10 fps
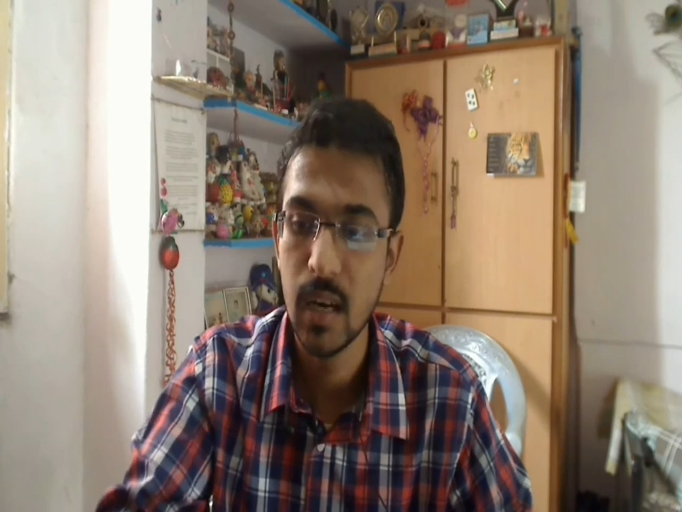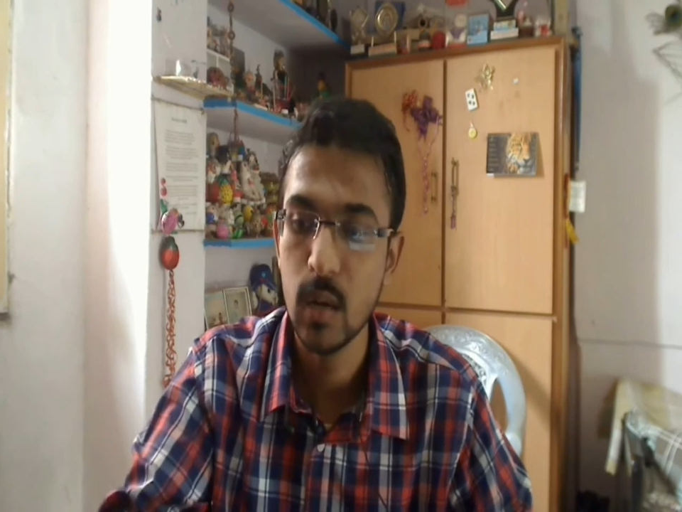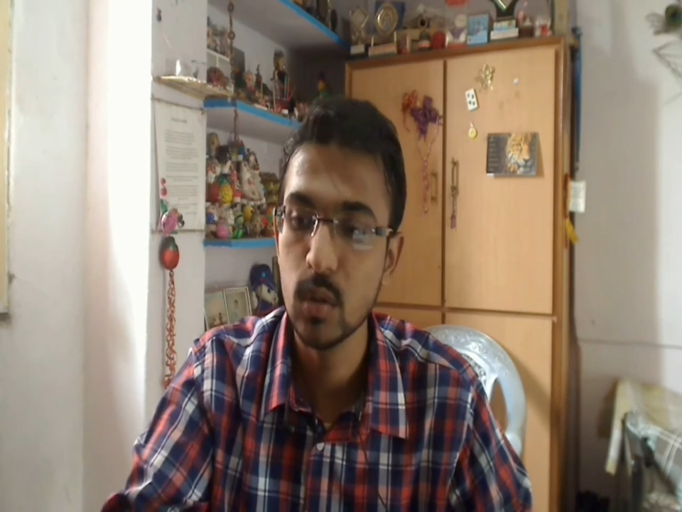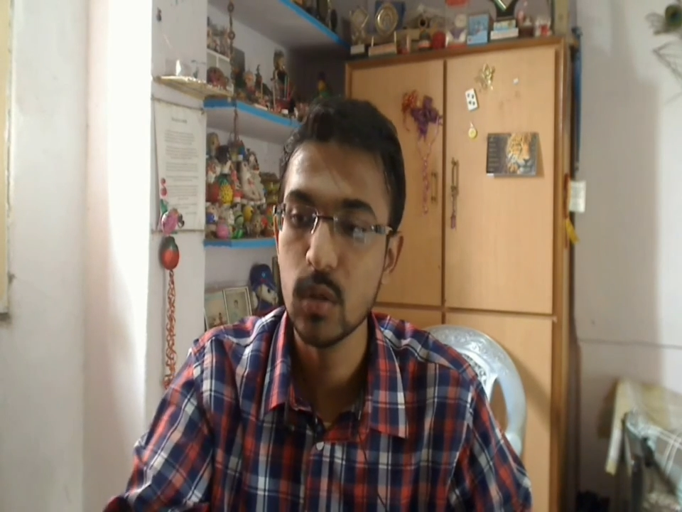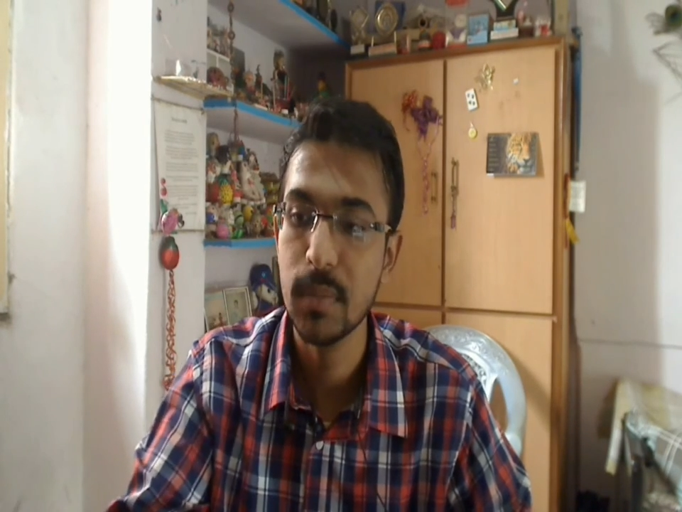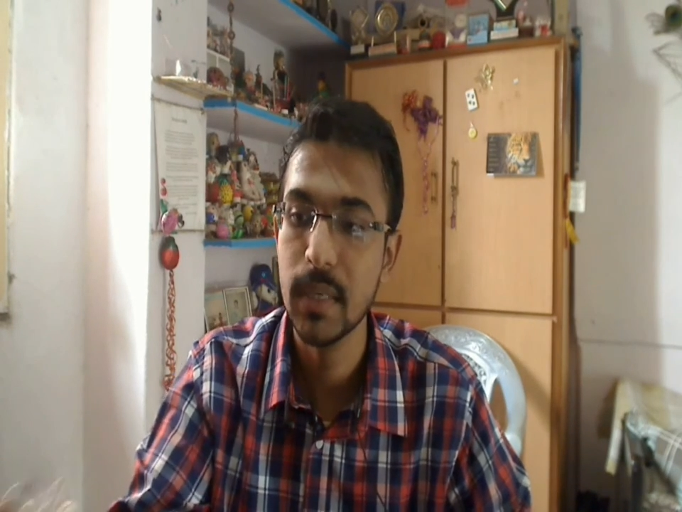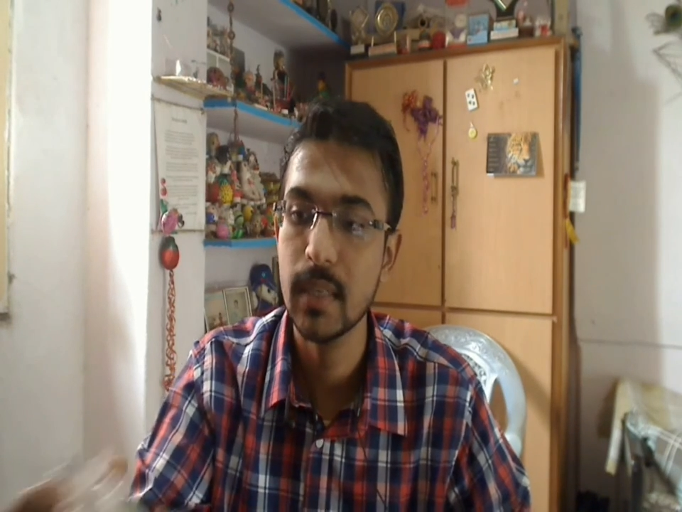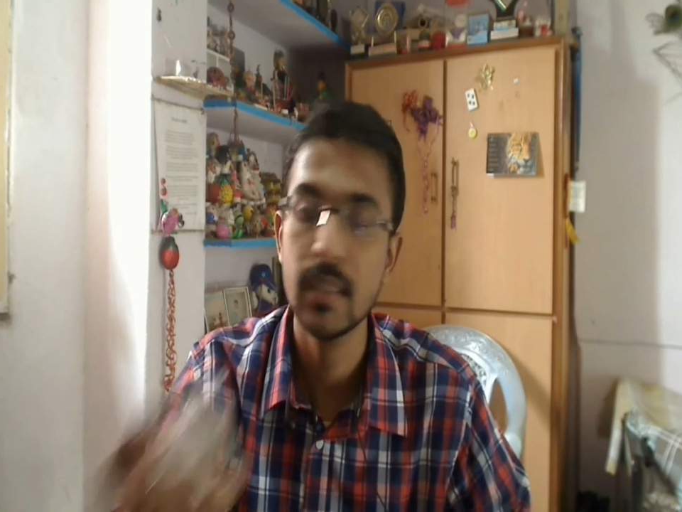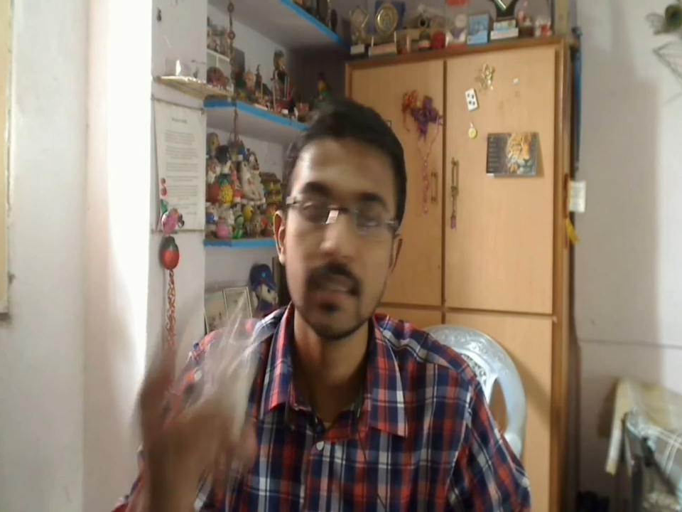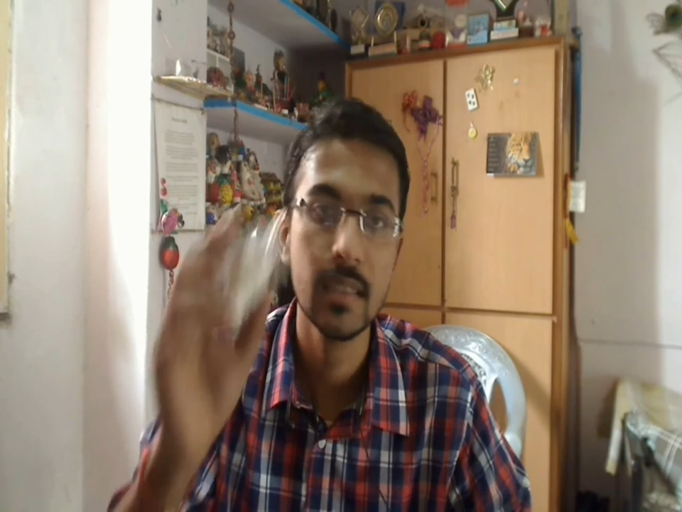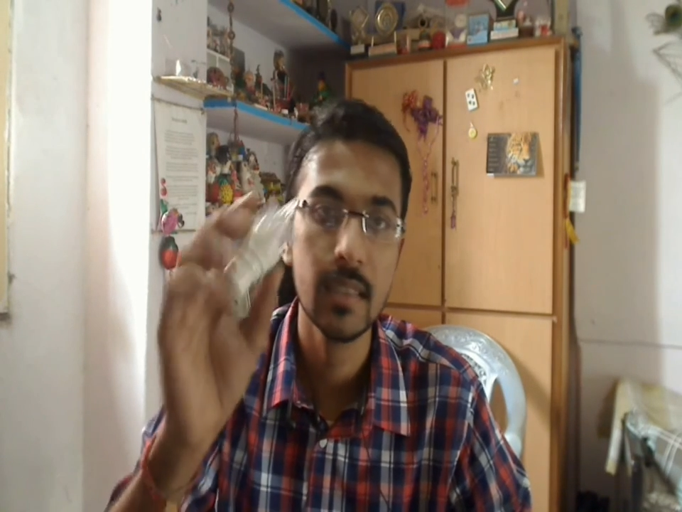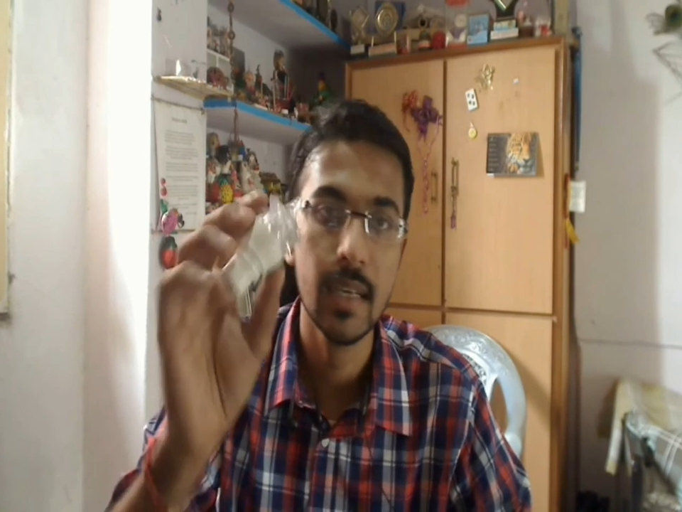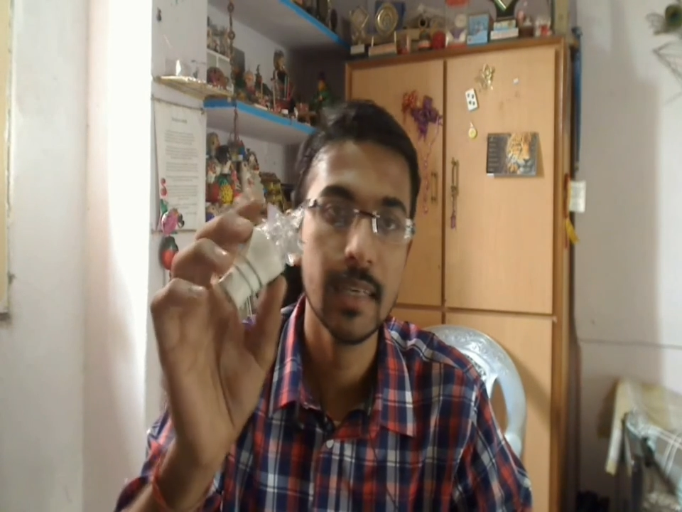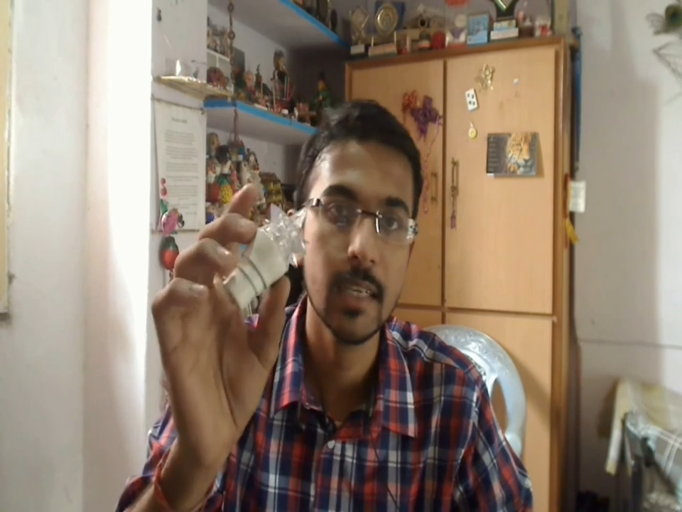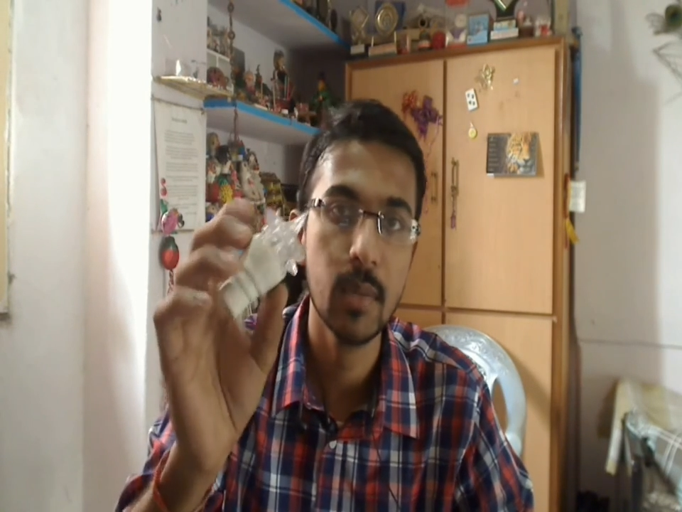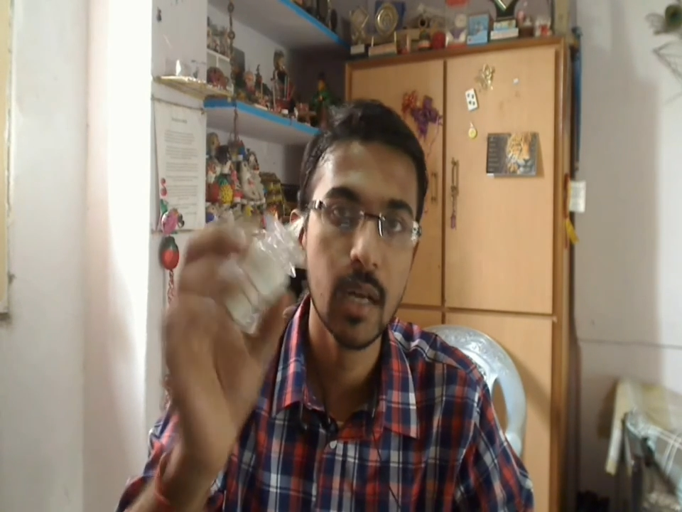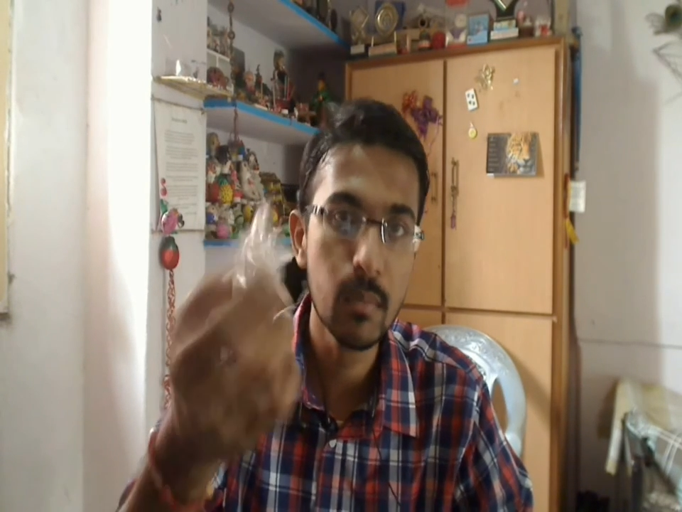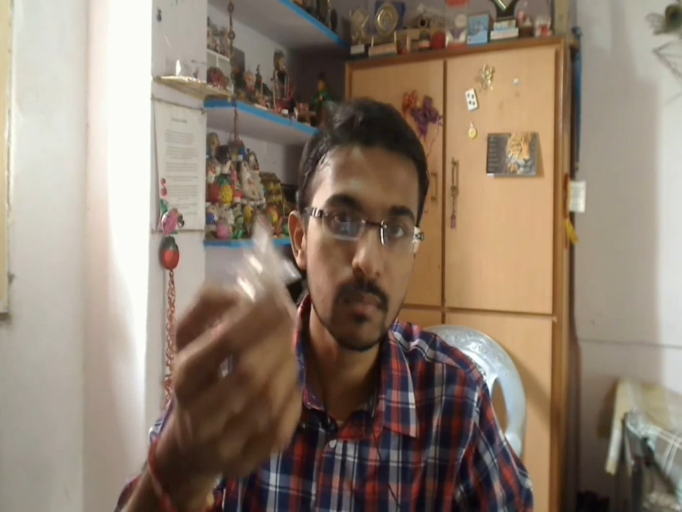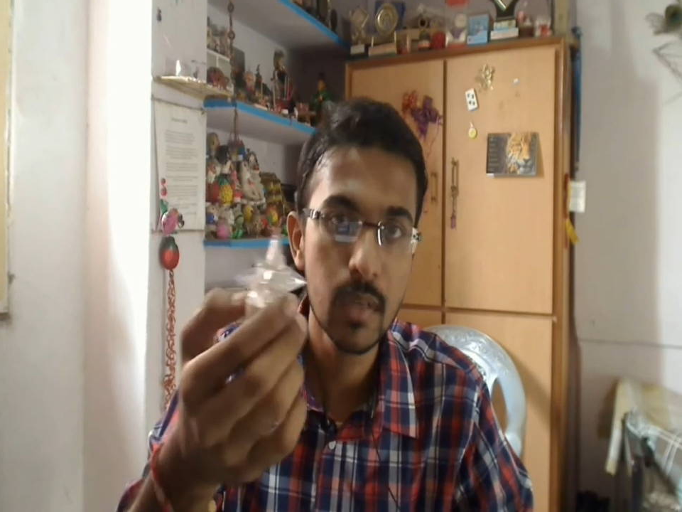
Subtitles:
how to repair this LED bulb,